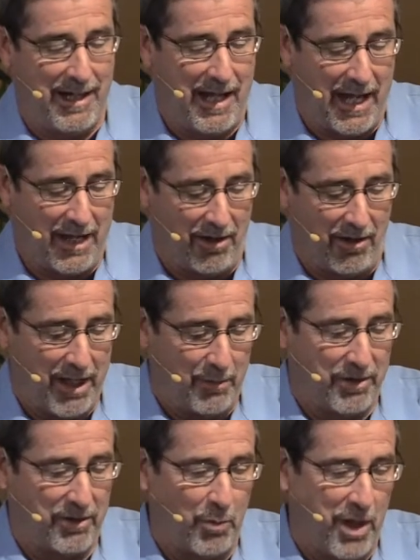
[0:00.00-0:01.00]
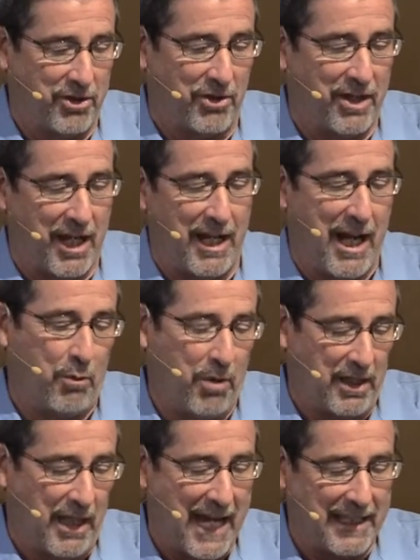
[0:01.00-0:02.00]
Had I known he was a Winchell kid, I would
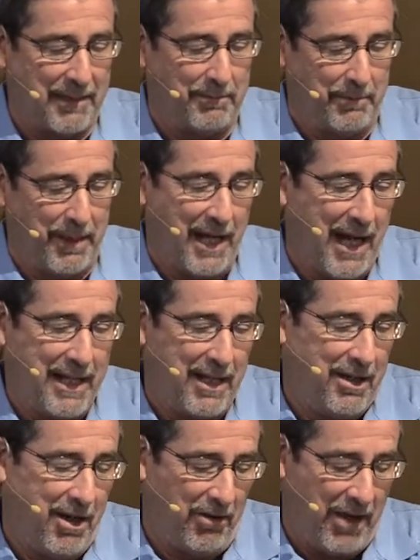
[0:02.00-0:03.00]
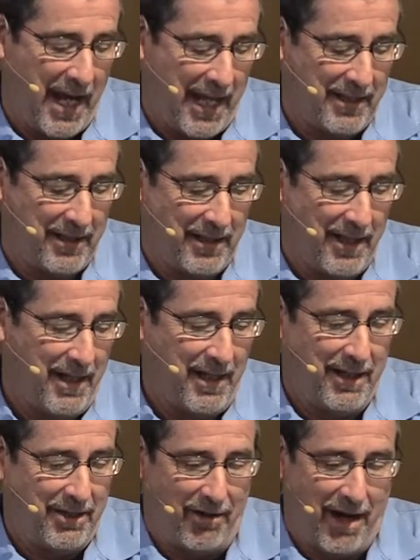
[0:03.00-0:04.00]
have liked him, but I didn't know that, and
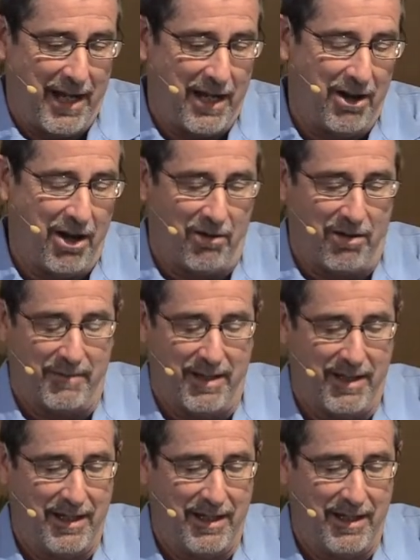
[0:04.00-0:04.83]
so I didn't know him.